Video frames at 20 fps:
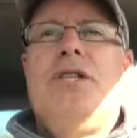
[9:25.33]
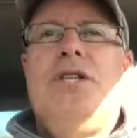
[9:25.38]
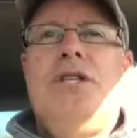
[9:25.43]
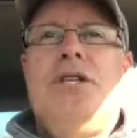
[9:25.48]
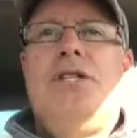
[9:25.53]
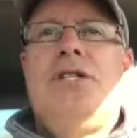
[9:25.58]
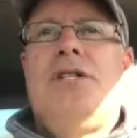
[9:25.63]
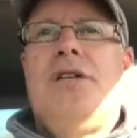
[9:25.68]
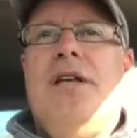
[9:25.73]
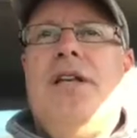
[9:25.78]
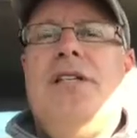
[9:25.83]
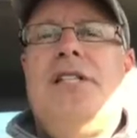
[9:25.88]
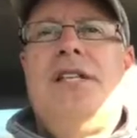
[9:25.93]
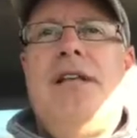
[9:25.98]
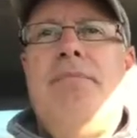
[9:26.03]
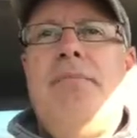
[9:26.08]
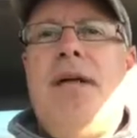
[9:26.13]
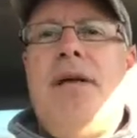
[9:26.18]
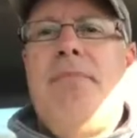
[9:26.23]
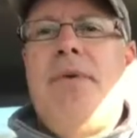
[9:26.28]
just
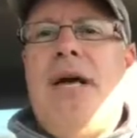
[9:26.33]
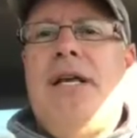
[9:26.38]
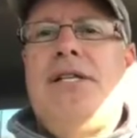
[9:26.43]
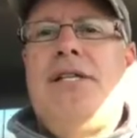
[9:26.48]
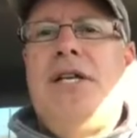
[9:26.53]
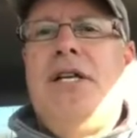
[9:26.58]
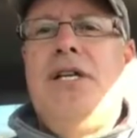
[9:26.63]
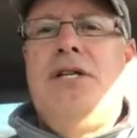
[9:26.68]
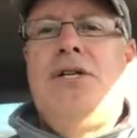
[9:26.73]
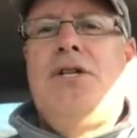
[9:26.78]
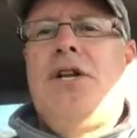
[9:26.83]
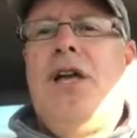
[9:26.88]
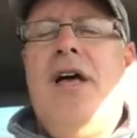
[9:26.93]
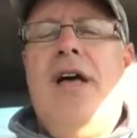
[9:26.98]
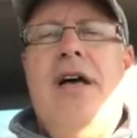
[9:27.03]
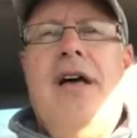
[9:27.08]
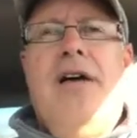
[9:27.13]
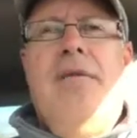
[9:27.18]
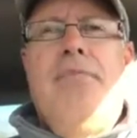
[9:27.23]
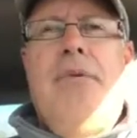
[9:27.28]
send me a message.
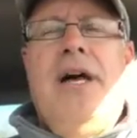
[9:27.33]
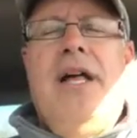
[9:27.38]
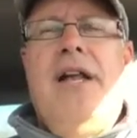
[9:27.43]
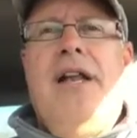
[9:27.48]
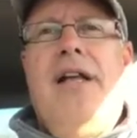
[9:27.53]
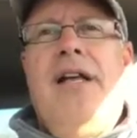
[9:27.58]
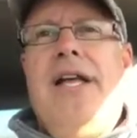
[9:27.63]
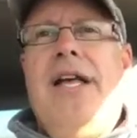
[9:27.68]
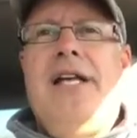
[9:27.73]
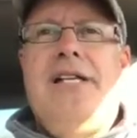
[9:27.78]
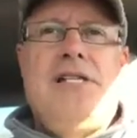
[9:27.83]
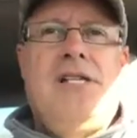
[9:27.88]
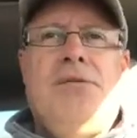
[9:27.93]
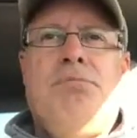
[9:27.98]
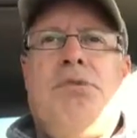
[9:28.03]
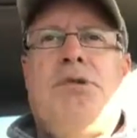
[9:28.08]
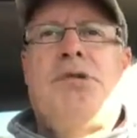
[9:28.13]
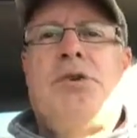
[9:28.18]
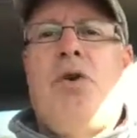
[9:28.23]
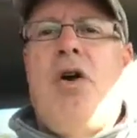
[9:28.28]
But hit
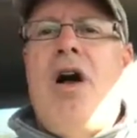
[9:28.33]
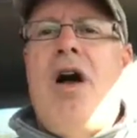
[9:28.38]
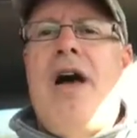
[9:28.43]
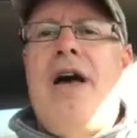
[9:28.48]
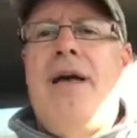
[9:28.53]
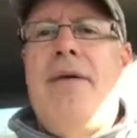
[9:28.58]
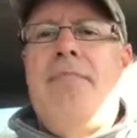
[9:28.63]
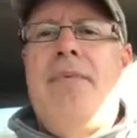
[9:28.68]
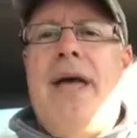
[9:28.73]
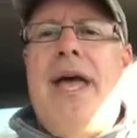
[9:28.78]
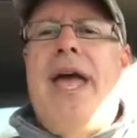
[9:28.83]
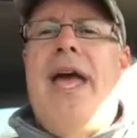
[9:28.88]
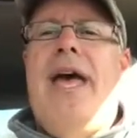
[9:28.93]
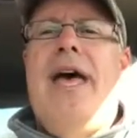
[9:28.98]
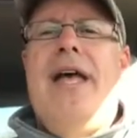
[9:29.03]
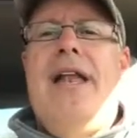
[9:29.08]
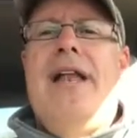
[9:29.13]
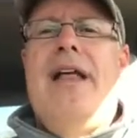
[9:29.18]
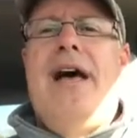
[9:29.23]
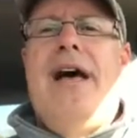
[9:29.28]
subscribe,
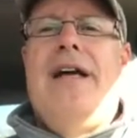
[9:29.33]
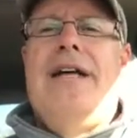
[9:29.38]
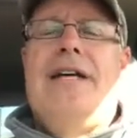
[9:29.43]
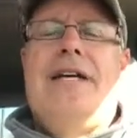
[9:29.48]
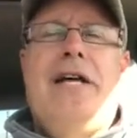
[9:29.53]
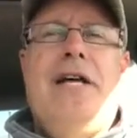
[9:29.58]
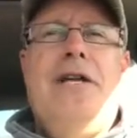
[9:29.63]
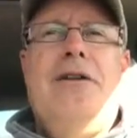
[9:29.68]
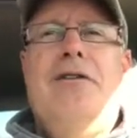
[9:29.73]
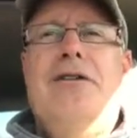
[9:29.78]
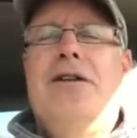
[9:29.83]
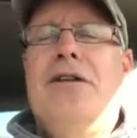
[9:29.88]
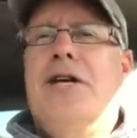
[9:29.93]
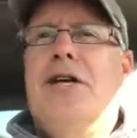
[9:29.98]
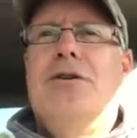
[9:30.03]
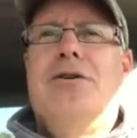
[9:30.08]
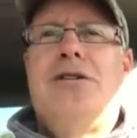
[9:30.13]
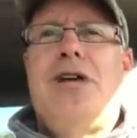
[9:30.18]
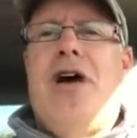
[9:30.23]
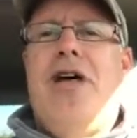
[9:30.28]
and I could
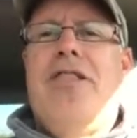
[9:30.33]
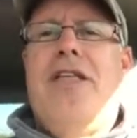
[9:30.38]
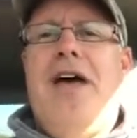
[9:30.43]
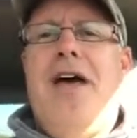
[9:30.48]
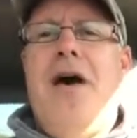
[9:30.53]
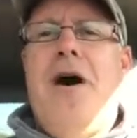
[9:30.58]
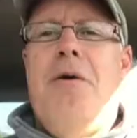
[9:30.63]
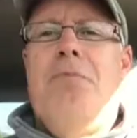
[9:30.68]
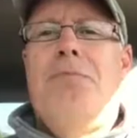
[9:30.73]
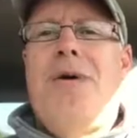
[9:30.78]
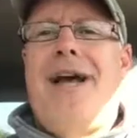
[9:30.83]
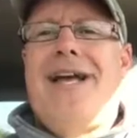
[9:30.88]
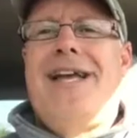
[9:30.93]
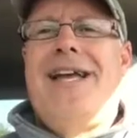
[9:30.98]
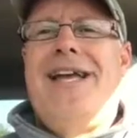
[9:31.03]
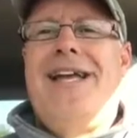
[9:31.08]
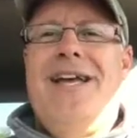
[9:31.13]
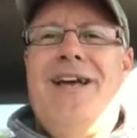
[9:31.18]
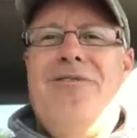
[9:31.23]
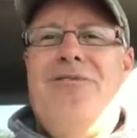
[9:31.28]
use all the help I
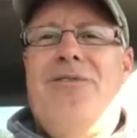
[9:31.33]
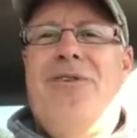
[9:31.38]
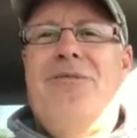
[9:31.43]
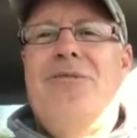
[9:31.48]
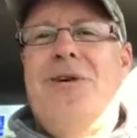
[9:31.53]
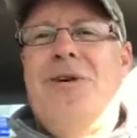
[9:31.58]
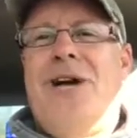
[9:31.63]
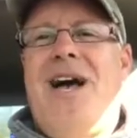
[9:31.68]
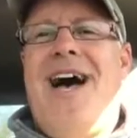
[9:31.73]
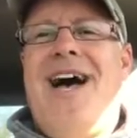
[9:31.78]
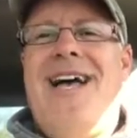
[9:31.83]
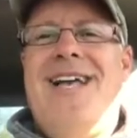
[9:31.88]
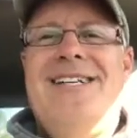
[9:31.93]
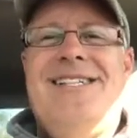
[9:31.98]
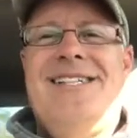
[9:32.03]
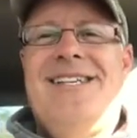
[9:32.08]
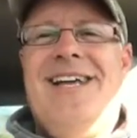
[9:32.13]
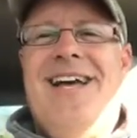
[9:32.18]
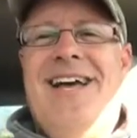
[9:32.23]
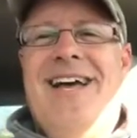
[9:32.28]
can get from you
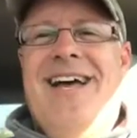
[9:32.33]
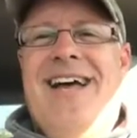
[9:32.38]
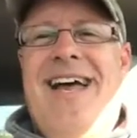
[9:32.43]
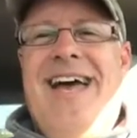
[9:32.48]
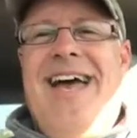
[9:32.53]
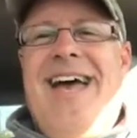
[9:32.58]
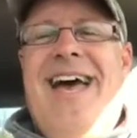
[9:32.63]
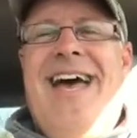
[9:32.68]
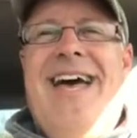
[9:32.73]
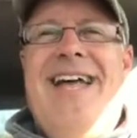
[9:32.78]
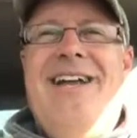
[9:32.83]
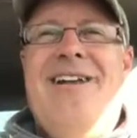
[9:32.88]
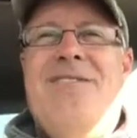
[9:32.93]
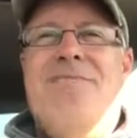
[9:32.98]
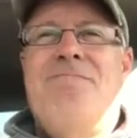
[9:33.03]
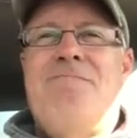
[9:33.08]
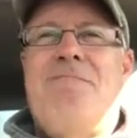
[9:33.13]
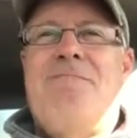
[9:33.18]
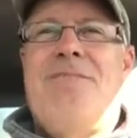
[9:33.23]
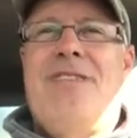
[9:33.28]
guys.
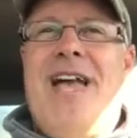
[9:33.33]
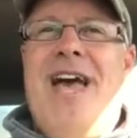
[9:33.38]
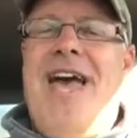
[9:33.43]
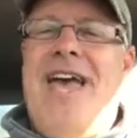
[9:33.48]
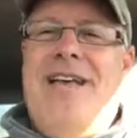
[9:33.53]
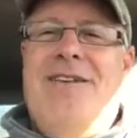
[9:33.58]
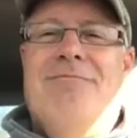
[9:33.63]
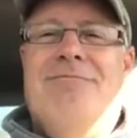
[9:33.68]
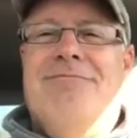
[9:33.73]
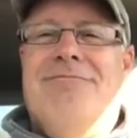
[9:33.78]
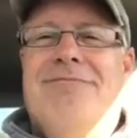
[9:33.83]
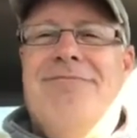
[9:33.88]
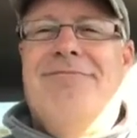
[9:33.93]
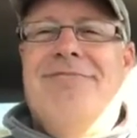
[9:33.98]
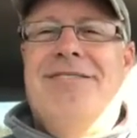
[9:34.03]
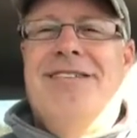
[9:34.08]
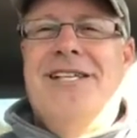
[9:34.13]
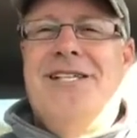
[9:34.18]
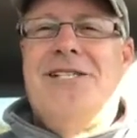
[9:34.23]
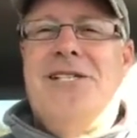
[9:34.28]
And hey,
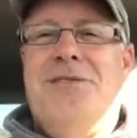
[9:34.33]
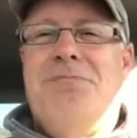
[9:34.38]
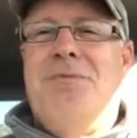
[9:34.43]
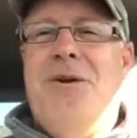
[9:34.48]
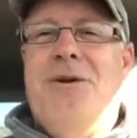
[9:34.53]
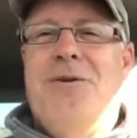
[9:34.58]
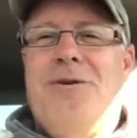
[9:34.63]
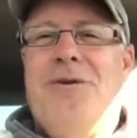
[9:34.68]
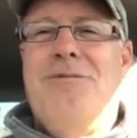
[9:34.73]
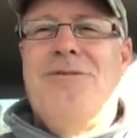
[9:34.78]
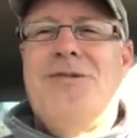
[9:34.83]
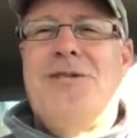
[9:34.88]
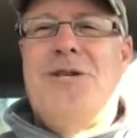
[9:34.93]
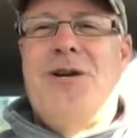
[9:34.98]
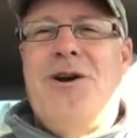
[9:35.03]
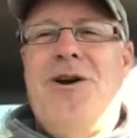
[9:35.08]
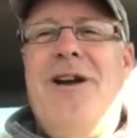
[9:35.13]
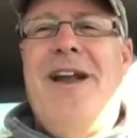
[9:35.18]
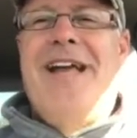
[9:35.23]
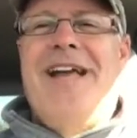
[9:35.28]
this is Pilgrim's
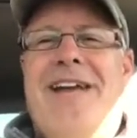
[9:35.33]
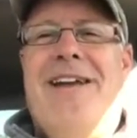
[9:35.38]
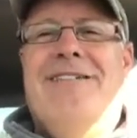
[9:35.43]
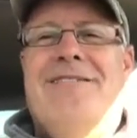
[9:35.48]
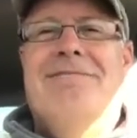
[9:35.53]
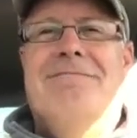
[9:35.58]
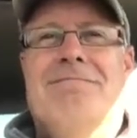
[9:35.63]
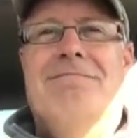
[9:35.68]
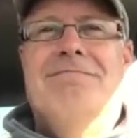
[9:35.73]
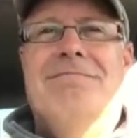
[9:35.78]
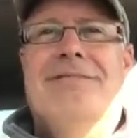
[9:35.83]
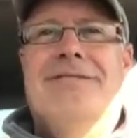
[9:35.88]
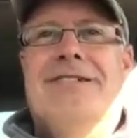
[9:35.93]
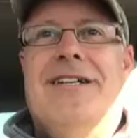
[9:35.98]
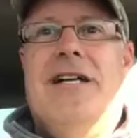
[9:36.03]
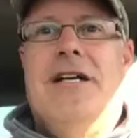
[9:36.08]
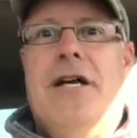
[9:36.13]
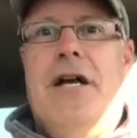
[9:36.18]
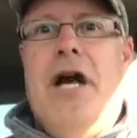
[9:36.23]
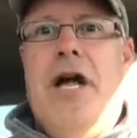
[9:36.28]
Journey.
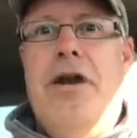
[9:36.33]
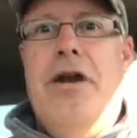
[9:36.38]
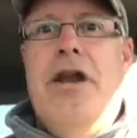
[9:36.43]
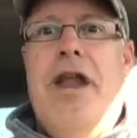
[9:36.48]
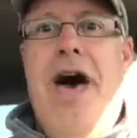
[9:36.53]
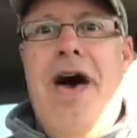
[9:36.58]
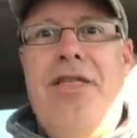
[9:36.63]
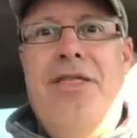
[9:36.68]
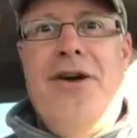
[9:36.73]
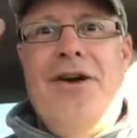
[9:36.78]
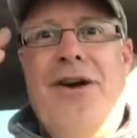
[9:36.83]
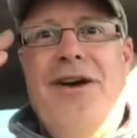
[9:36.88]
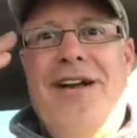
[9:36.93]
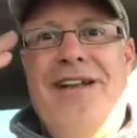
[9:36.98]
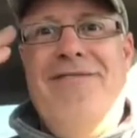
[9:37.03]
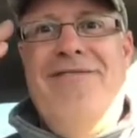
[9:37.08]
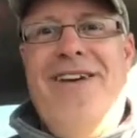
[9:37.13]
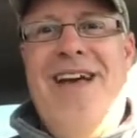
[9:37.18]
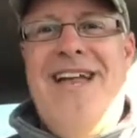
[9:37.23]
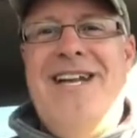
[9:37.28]
Another
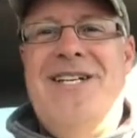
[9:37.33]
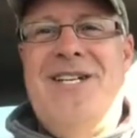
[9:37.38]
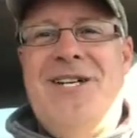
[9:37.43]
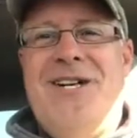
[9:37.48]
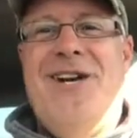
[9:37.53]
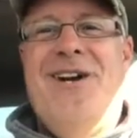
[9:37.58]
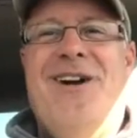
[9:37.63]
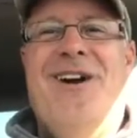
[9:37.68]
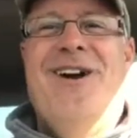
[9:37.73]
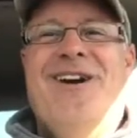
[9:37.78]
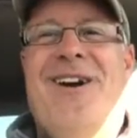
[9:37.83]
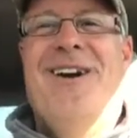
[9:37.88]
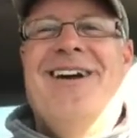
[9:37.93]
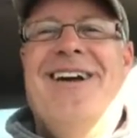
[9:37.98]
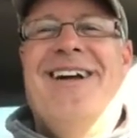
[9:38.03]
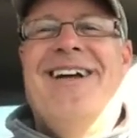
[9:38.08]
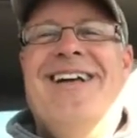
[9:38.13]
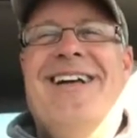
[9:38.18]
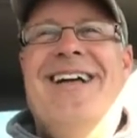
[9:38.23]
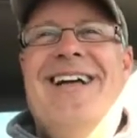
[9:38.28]
adventure.
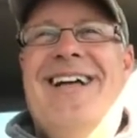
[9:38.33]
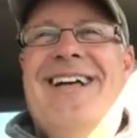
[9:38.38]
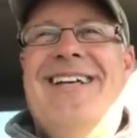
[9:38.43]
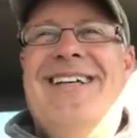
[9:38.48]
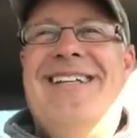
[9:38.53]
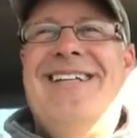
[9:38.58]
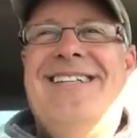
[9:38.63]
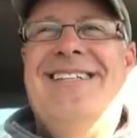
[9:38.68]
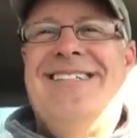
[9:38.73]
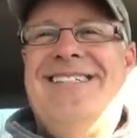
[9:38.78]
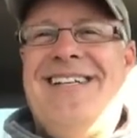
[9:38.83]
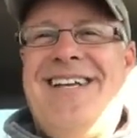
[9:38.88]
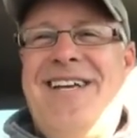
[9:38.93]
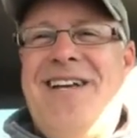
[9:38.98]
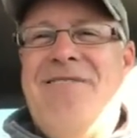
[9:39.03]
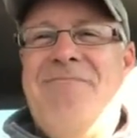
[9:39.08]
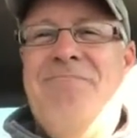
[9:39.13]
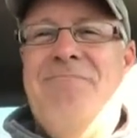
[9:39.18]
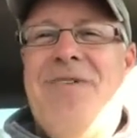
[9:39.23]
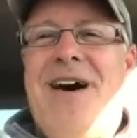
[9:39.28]
See
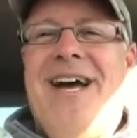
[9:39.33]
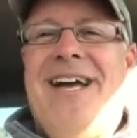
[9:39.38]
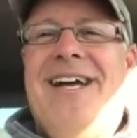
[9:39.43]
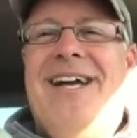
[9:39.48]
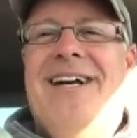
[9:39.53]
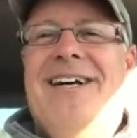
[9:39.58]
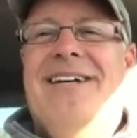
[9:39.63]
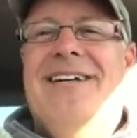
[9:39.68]
you. Bye.